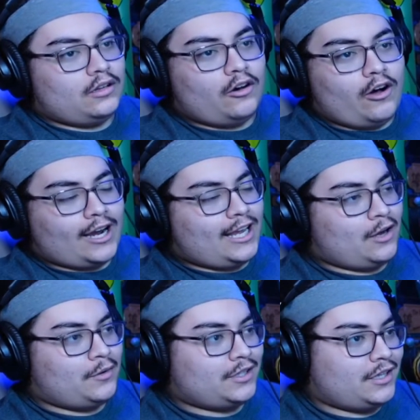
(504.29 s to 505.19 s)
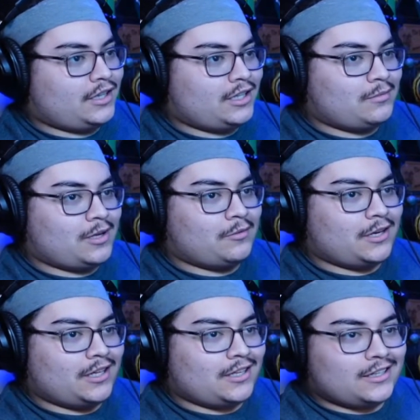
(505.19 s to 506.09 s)
Oh, I can't wait to see him get
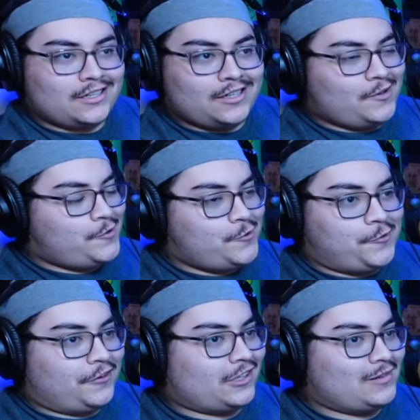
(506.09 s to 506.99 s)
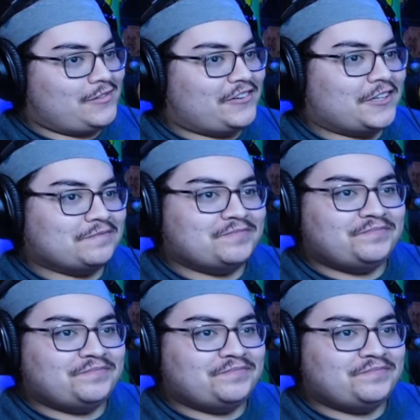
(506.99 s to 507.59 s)
what he... Oof, it's gonna be fun.